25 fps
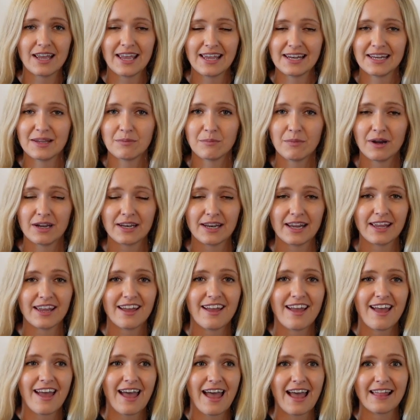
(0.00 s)
any money
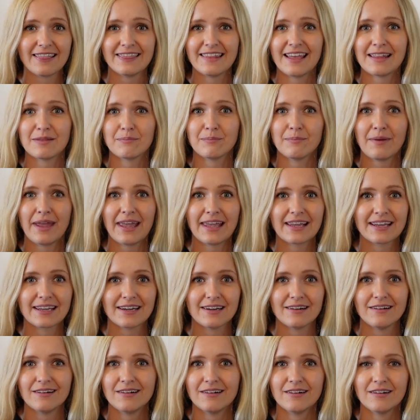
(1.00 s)
and then make
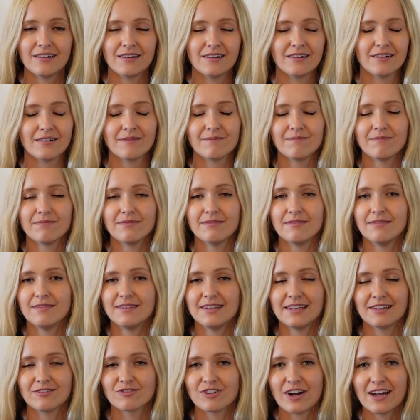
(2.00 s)

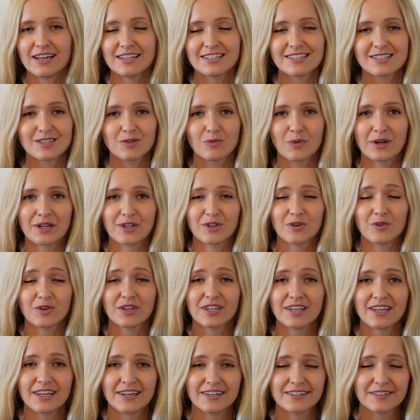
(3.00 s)
the rest when you're
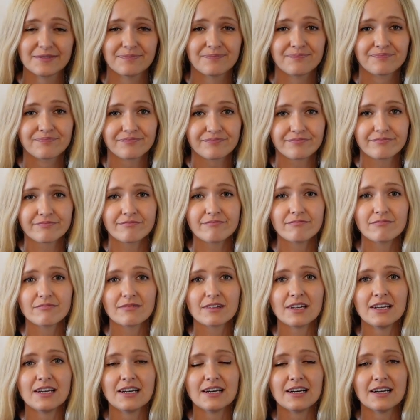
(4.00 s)
here.
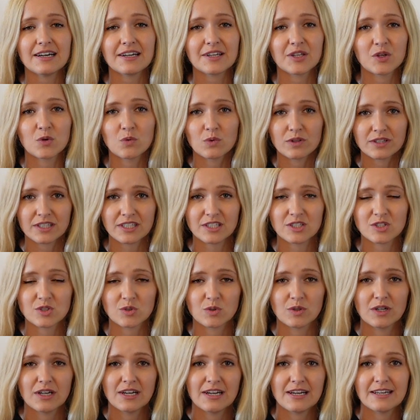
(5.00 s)
You will need
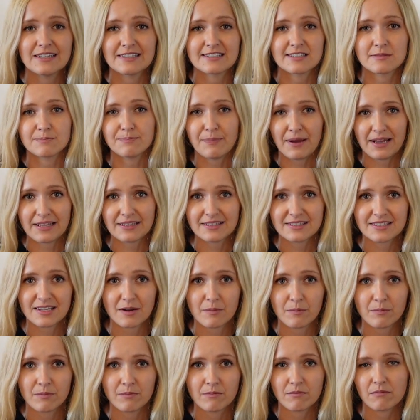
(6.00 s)
to spend
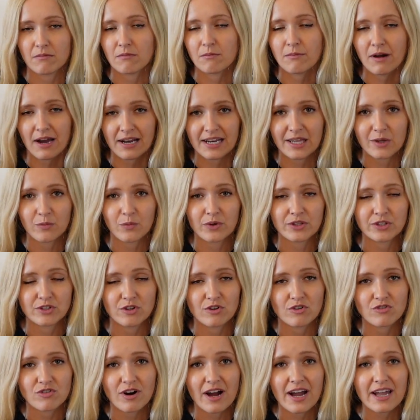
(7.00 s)
some money when you
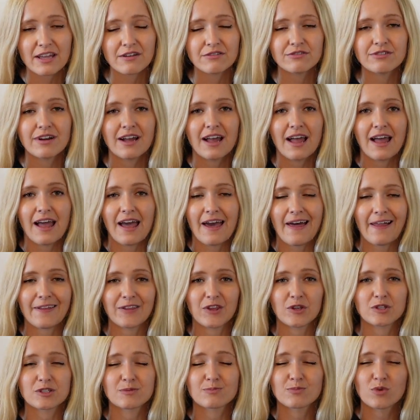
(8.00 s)
arrive,
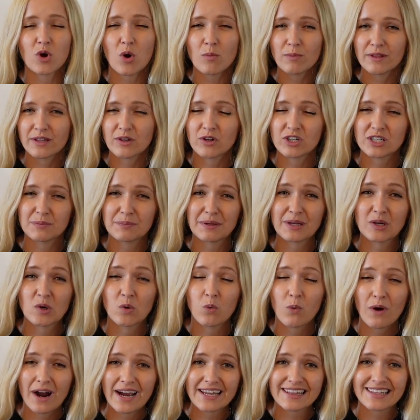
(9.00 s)
and it's probably going to be
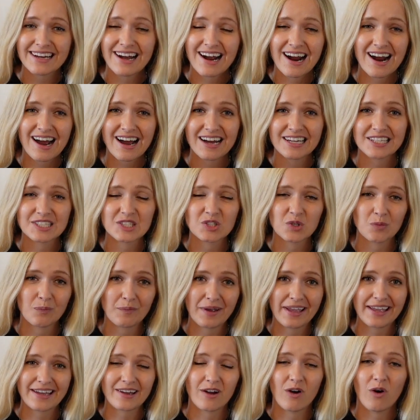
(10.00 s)
quite hard to
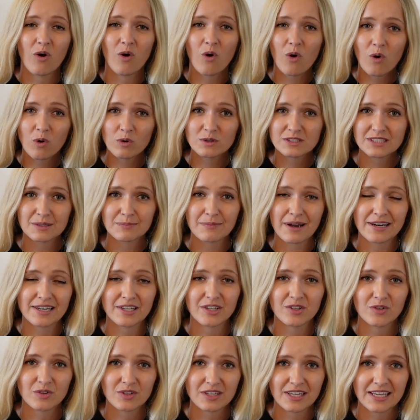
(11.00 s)
make all the money
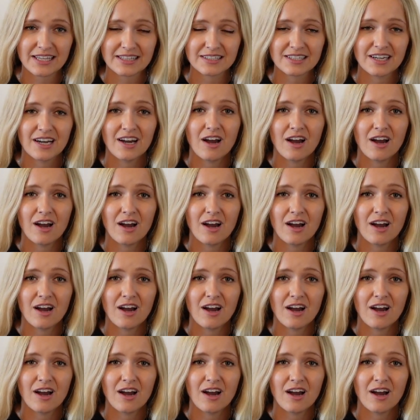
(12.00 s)
you need